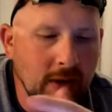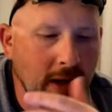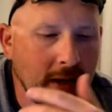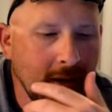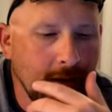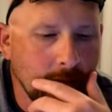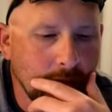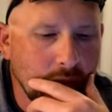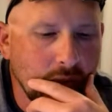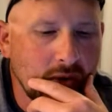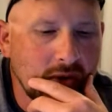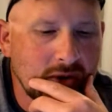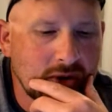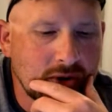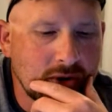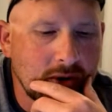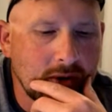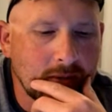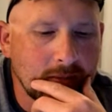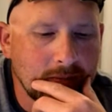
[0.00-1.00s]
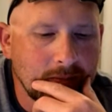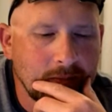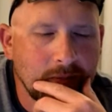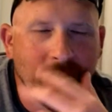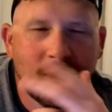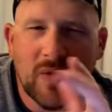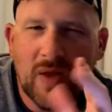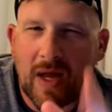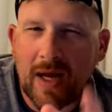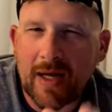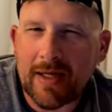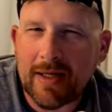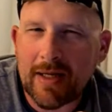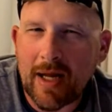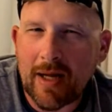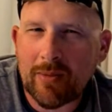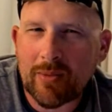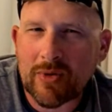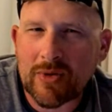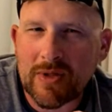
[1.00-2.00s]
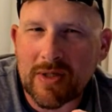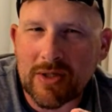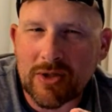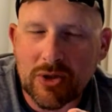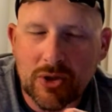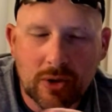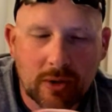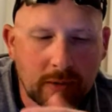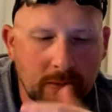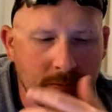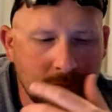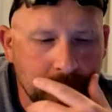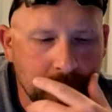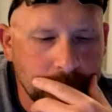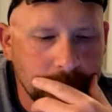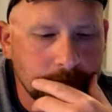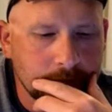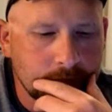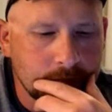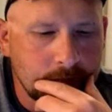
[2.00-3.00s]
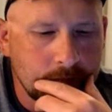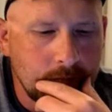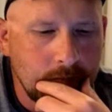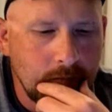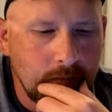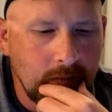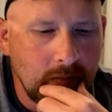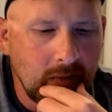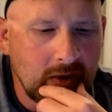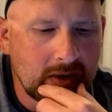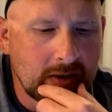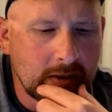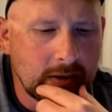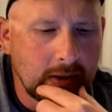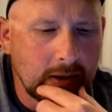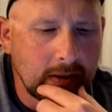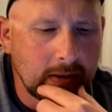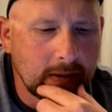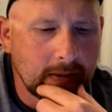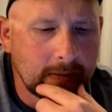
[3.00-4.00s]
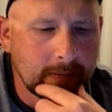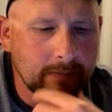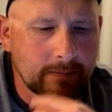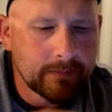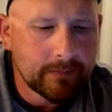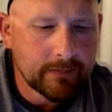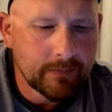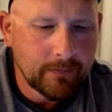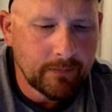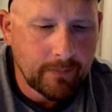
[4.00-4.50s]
I'm pretty sure, 99% sure. Um,